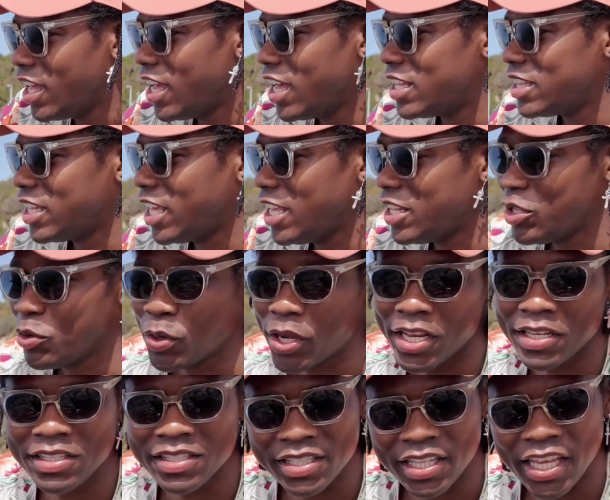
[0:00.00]
And then you
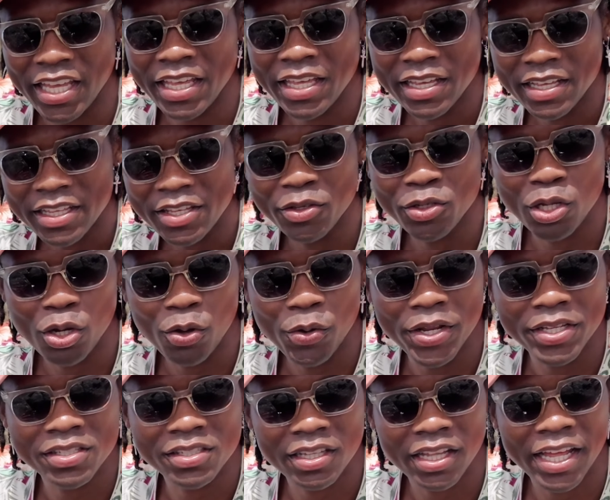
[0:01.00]
can see,
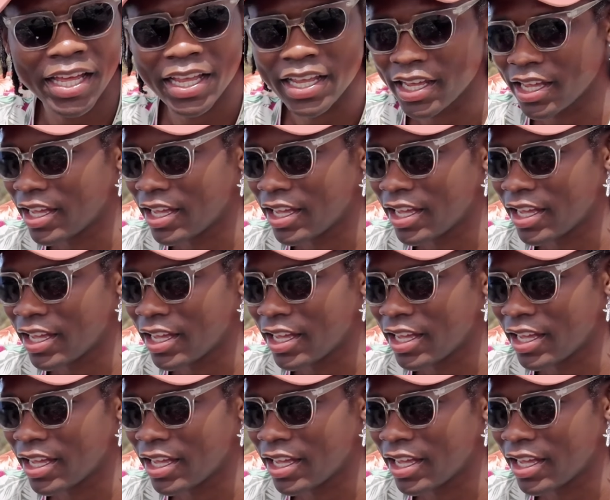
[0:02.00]
it's like